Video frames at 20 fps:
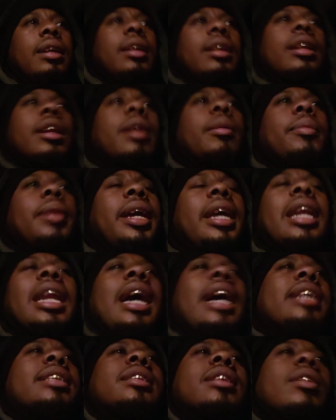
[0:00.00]
You know what I mean?
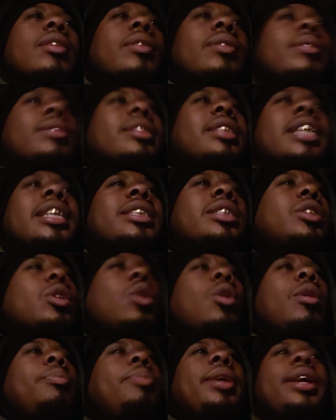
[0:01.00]
Like so just
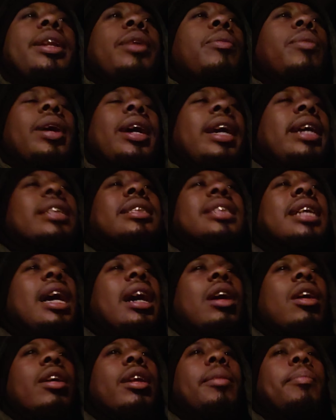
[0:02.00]
show up anyway. It's
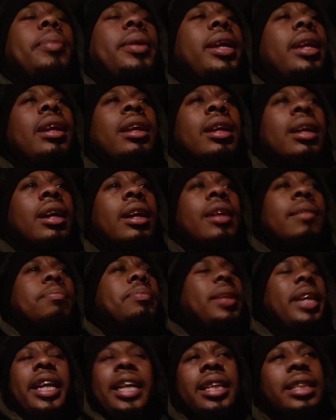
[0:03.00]
not gonna be
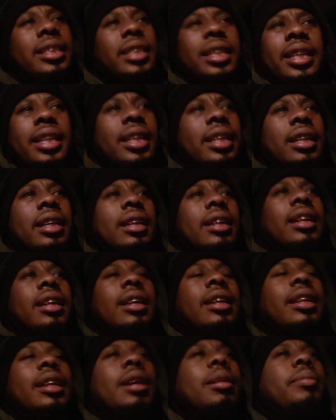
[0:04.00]
easy.
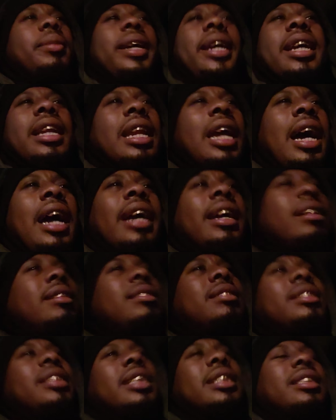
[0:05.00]
You know what I mean? Like
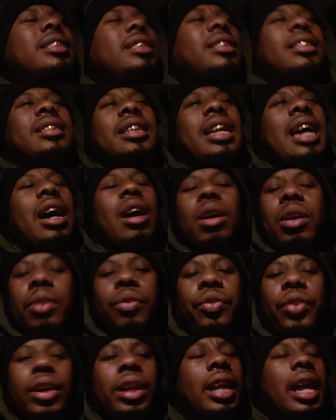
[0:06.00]
just not gonna
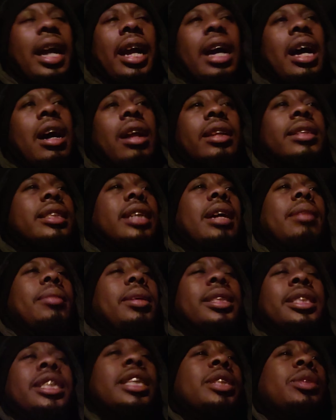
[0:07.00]
feel like it all the time.
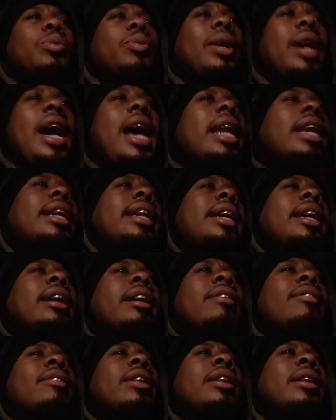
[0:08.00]
That's just the reality
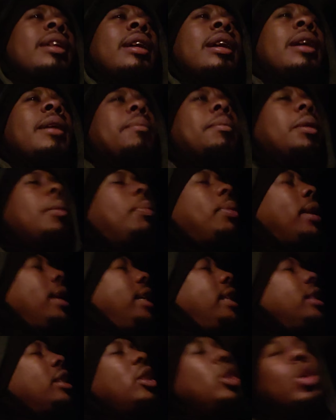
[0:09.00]
of it. But
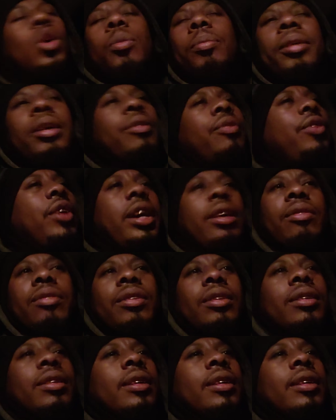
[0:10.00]
please do me a favor.